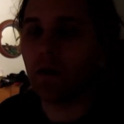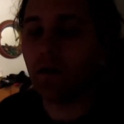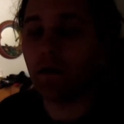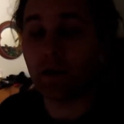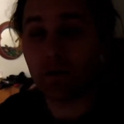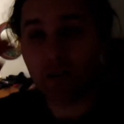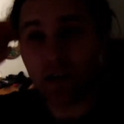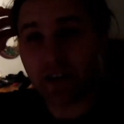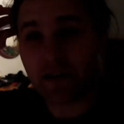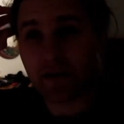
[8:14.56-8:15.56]
that
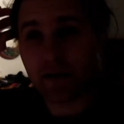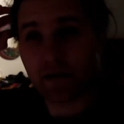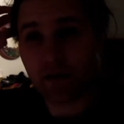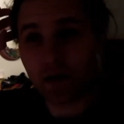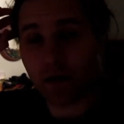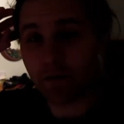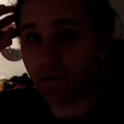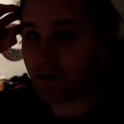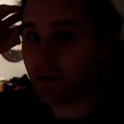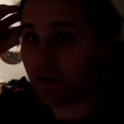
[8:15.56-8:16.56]
released our
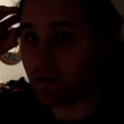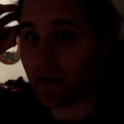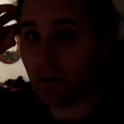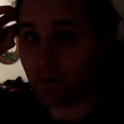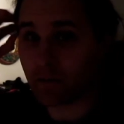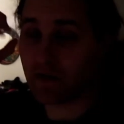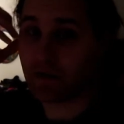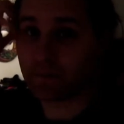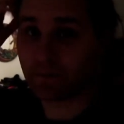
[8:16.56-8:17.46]
first two albums.